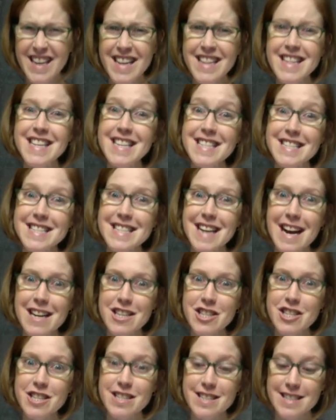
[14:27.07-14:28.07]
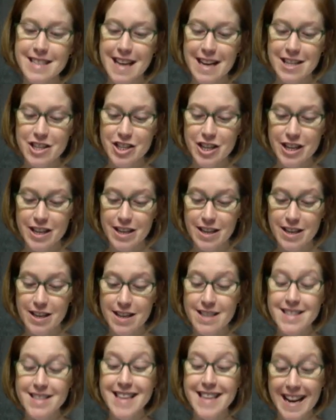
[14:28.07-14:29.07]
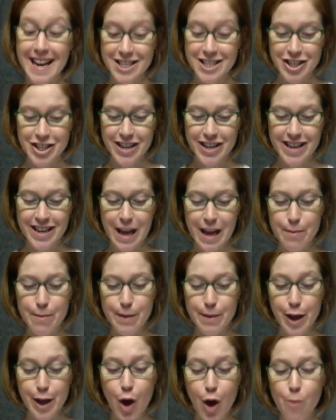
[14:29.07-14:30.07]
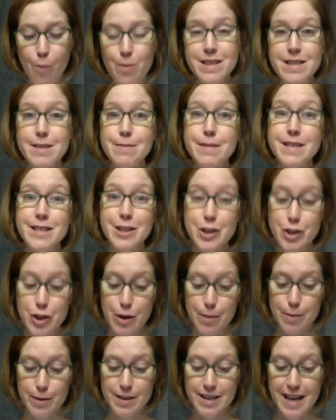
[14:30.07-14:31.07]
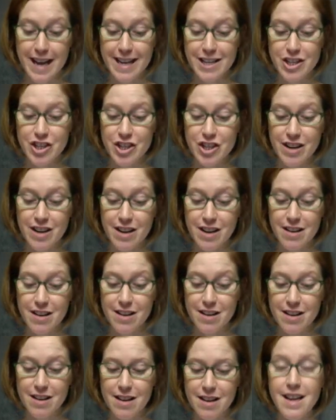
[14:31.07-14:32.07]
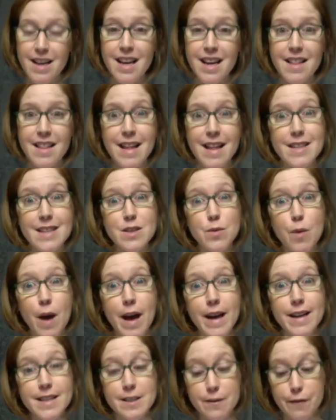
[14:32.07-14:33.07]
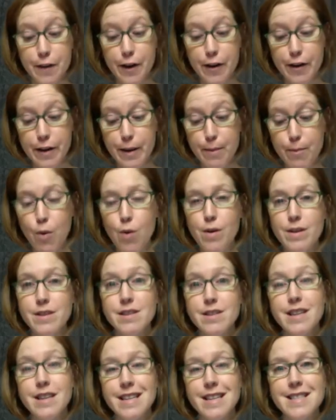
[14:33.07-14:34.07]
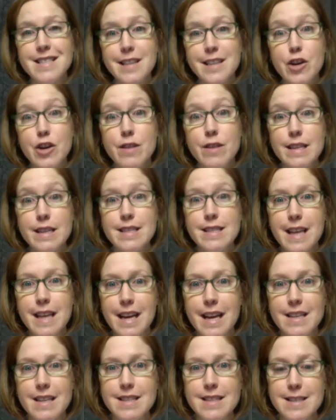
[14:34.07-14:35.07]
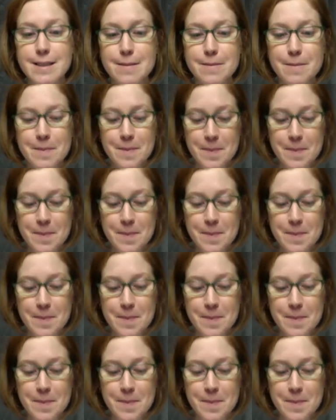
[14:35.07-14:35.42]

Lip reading: The discussion section can be open to misinterpretation. That's why it's very important to consider these things.